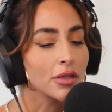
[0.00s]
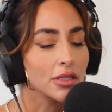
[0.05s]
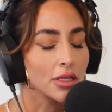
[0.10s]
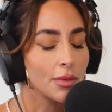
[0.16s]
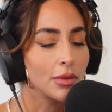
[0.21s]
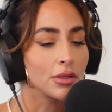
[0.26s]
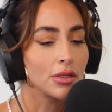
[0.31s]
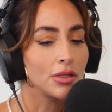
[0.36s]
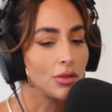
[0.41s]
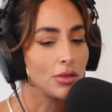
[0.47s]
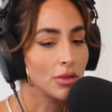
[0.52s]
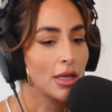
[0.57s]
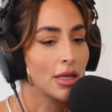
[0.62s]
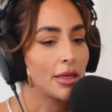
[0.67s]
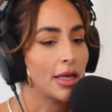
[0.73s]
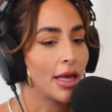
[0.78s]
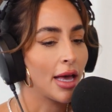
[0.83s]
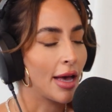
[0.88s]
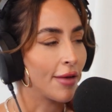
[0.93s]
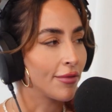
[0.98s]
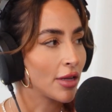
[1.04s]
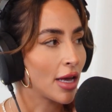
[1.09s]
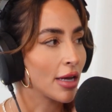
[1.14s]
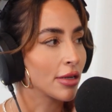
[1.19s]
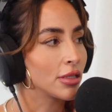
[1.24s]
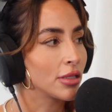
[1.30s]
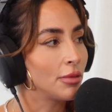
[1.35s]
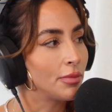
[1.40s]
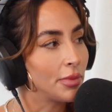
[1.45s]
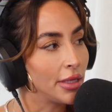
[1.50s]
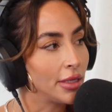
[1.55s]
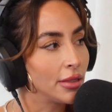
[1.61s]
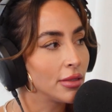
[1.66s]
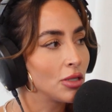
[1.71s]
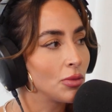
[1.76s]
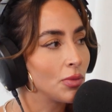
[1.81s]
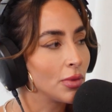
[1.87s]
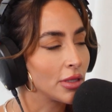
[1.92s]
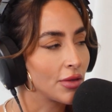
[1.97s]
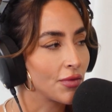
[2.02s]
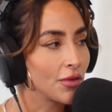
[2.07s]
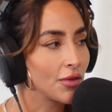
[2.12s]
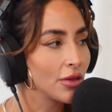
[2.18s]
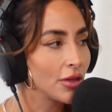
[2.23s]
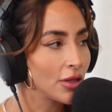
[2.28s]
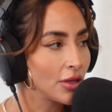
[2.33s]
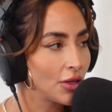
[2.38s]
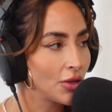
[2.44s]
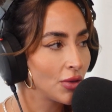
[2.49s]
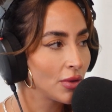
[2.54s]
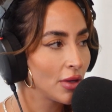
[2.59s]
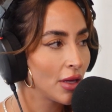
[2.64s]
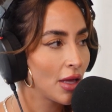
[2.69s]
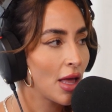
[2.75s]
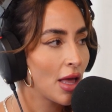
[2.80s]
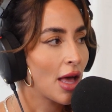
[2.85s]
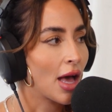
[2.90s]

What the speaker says: for someone to do that, they have to actually be super different than you.